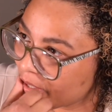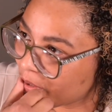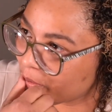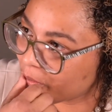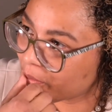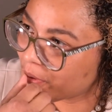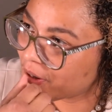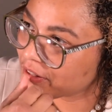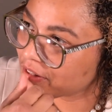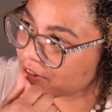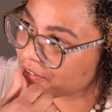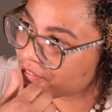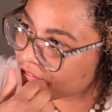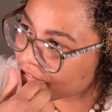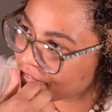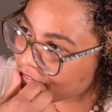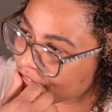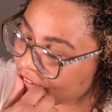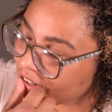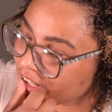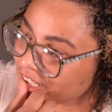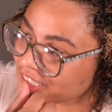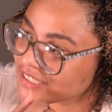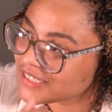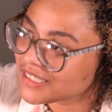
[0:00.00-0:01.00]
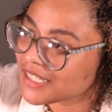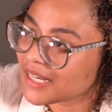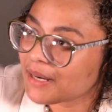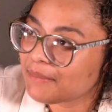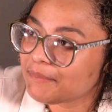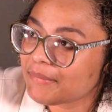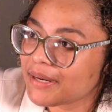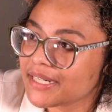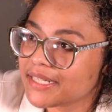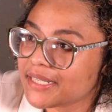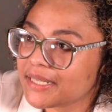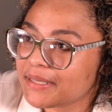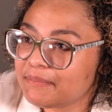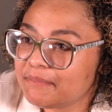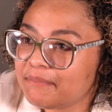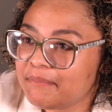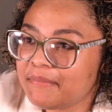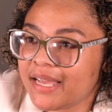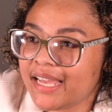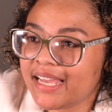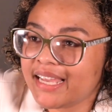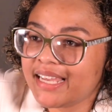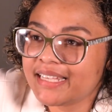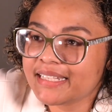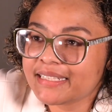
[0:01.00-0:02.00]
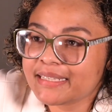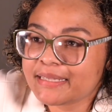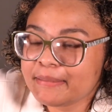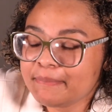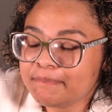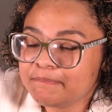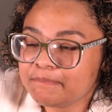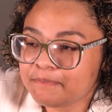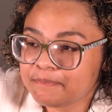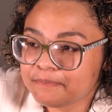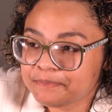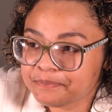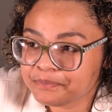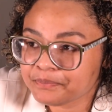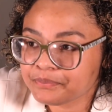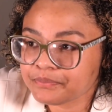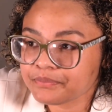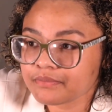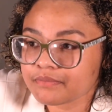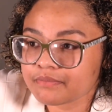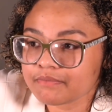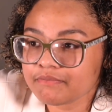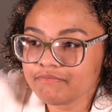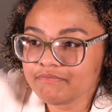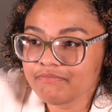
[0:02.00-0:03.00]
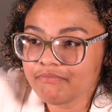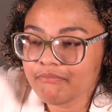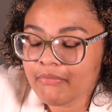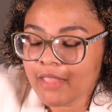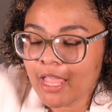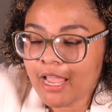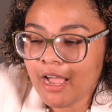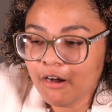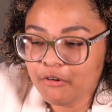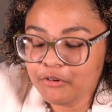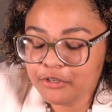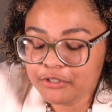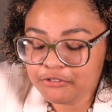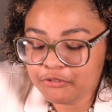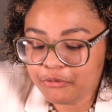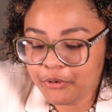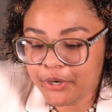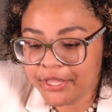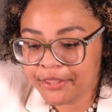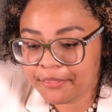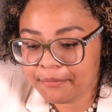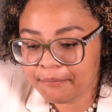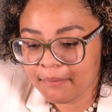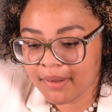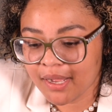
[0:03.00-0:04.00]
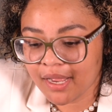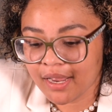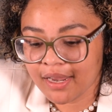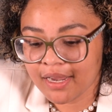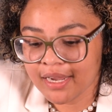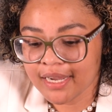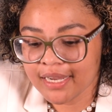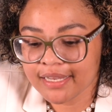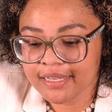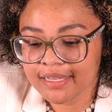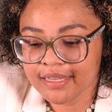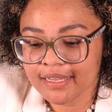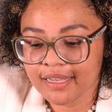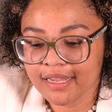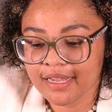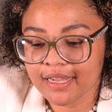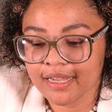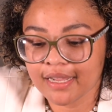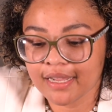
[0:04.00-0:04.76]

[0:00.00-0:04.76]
Well, the first time I did meth, I was with my